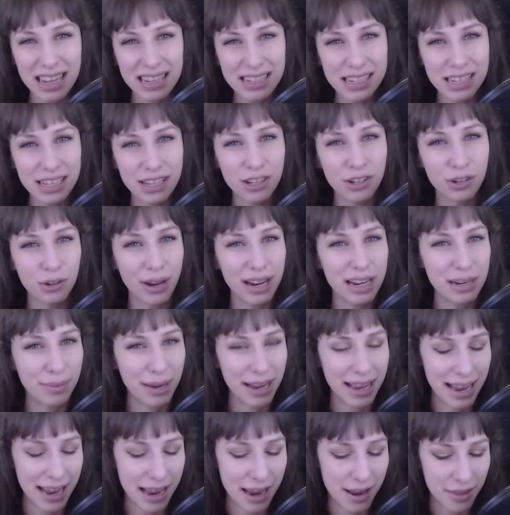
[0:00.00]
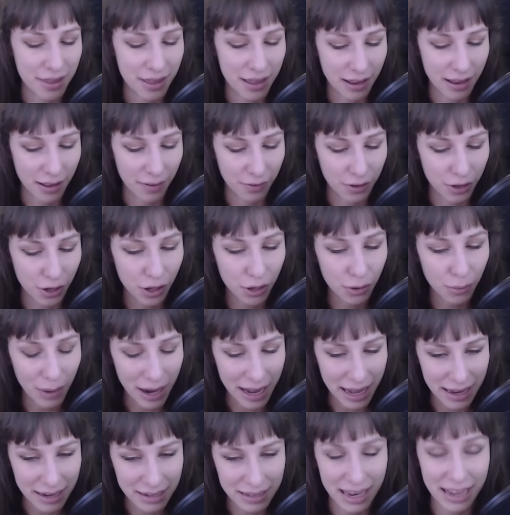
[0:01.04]
idea ingrained in my head that if your
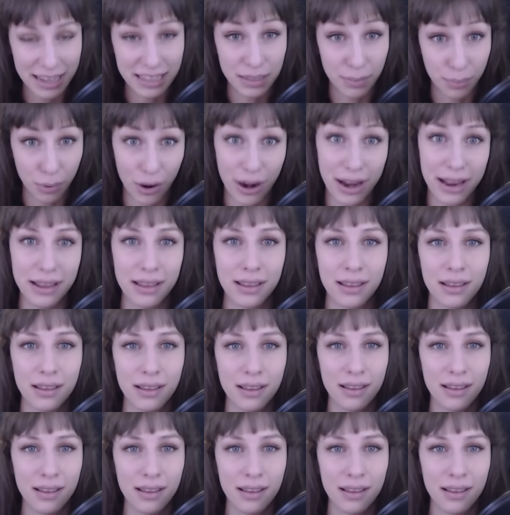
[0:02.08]
raid takes a break